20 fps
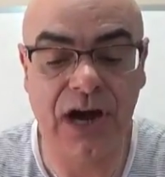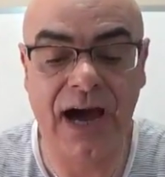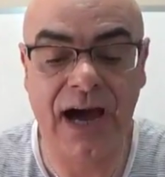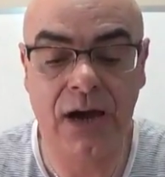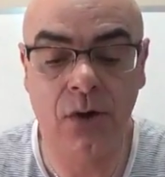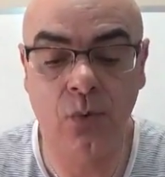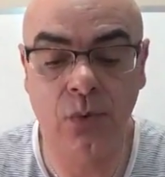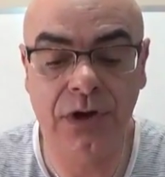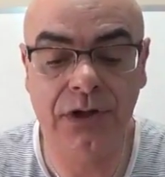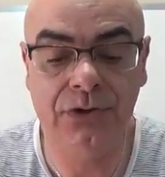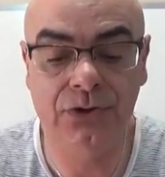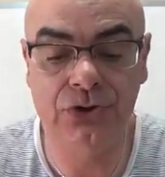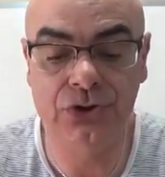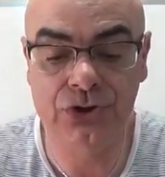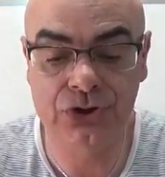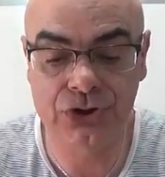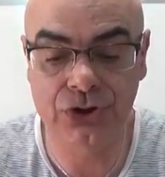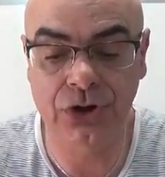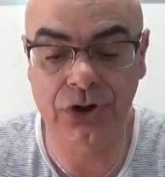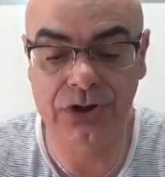I went to
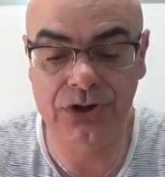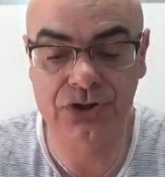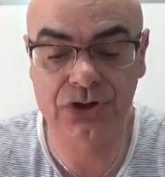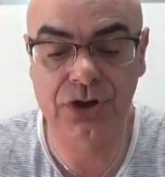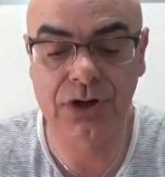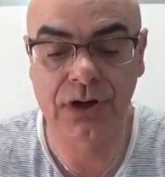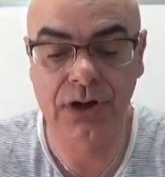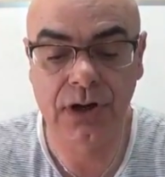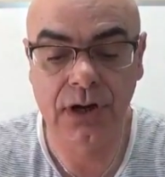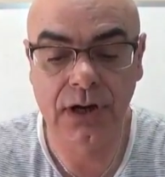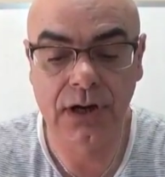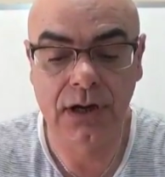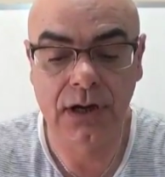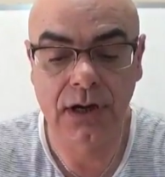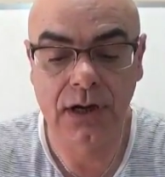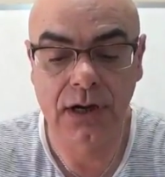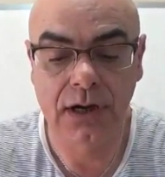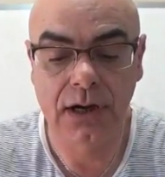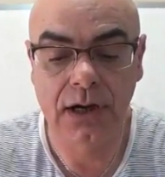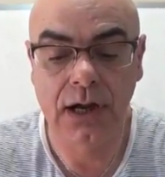church
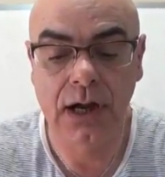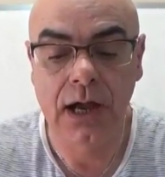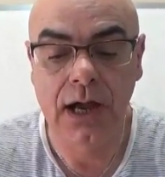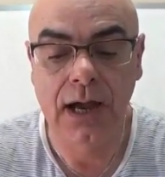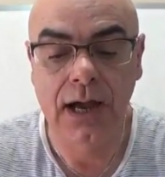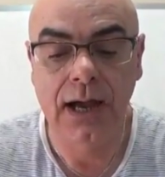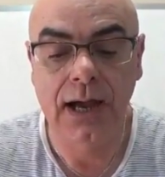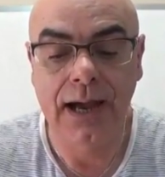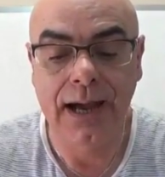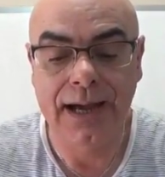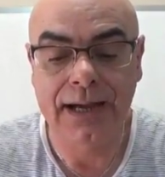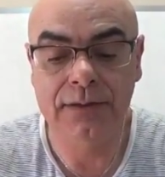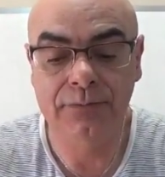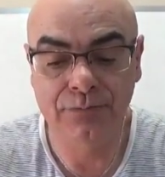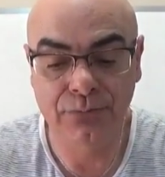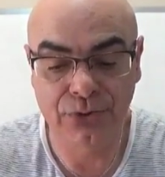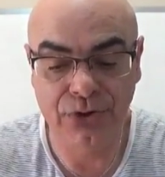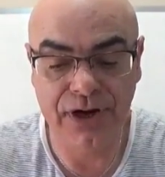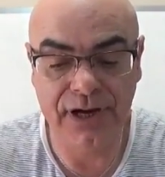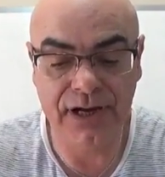and
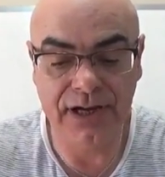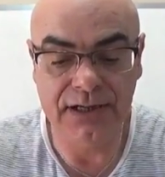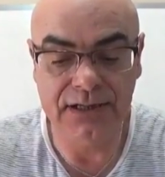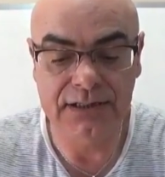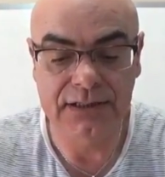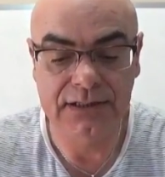prayed.